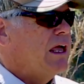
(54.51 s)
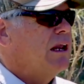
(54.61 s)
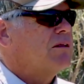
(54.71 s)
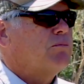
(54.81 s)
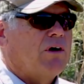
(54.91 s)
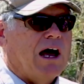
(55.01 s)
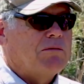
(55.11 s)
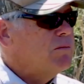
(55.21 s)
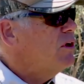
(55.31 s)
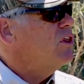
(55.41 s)
It is
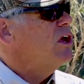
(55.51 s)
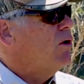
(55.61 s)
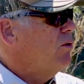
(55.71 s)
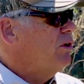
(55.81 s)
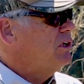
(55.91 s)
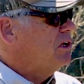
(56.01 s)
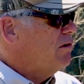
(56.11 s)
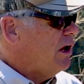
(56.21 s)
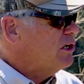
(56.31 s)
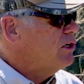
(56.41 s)
probably the oldest
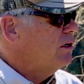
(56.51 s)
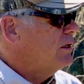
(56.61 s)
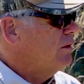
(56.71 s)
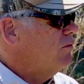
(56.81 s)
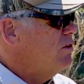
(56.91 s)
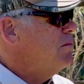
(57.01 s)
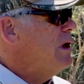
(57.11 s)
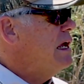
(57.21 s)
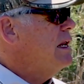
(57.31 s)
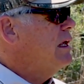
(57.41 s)
structure
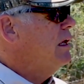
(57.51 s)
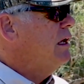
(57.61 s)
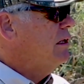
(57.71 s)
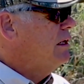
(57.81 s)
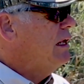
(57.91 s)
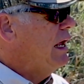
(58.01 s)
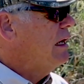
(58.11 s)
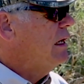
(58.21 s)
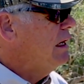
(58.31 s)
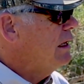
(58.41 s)
remaining in
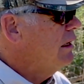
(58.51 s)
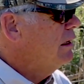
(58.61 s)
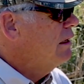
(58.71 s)
Santee,